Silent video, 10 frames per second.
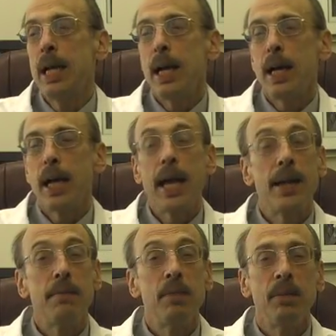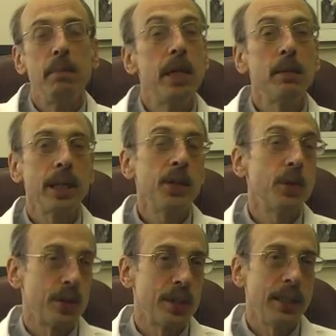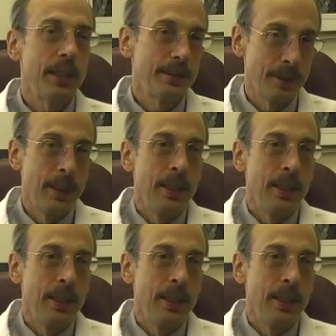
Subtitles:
Had minimal interest in